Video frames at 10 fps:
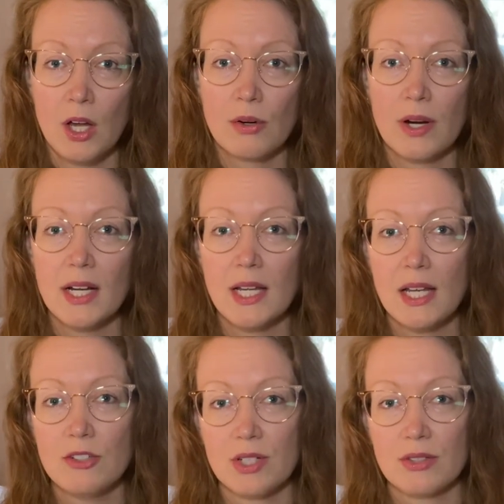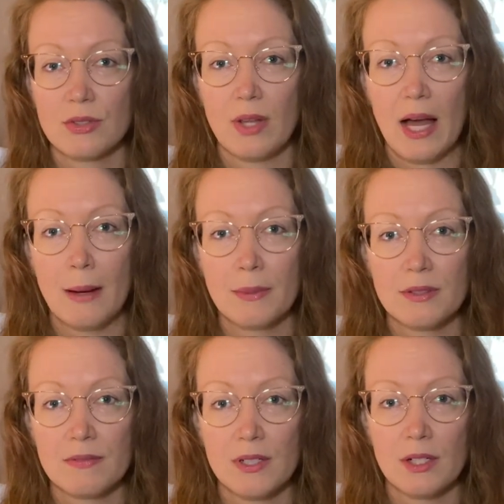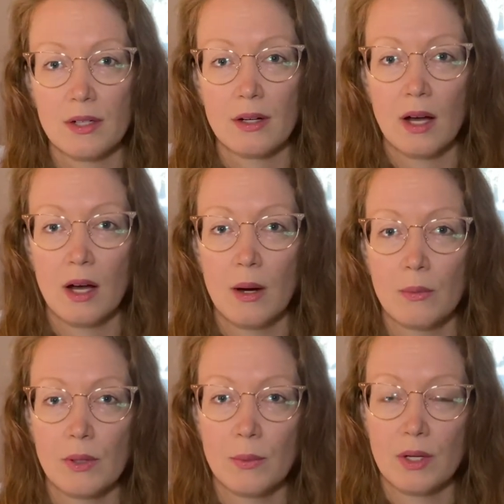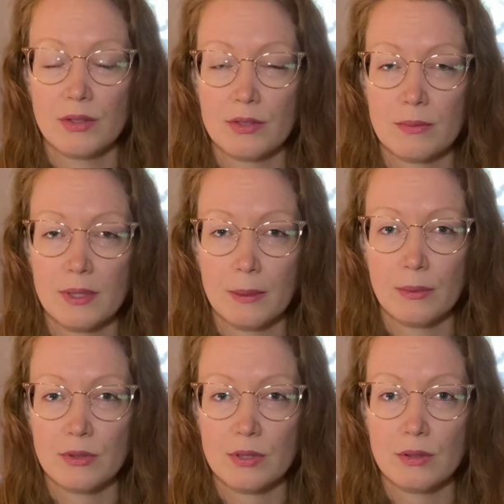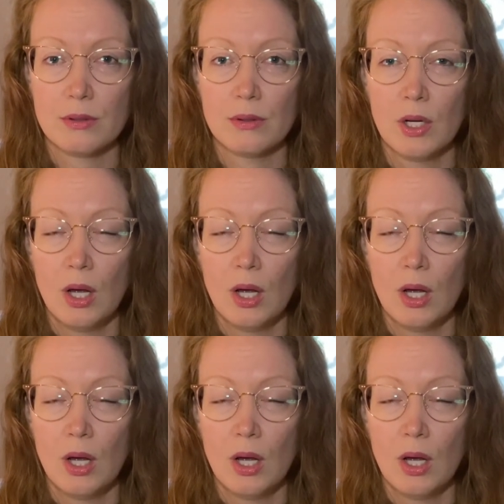creating a gentle atmosphere. We want to be able to,